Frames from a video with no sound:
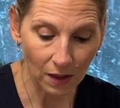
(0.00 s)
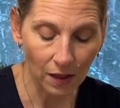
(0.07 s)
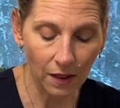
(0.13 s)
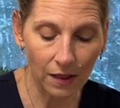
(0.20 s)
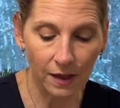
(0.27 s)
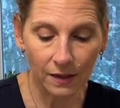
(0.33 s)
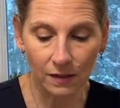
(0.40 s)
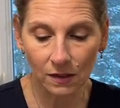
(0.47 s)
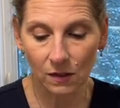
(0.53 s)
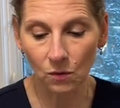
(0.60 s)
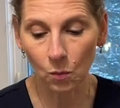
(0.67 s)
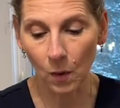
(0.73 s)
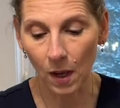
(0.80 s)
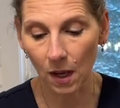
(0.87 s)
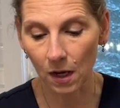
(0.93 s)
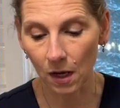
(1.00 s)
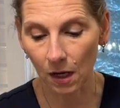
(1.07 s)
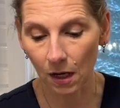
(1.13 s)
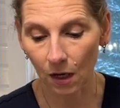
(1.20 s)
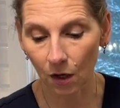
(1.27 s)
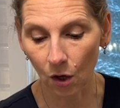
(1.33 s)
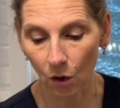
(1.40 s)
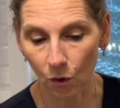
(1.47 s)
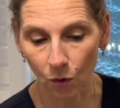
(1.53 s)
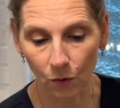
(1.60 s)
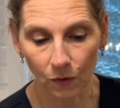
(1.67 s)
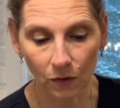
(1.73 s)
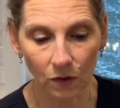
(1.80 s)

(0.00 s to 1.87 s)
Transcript: this is when it goes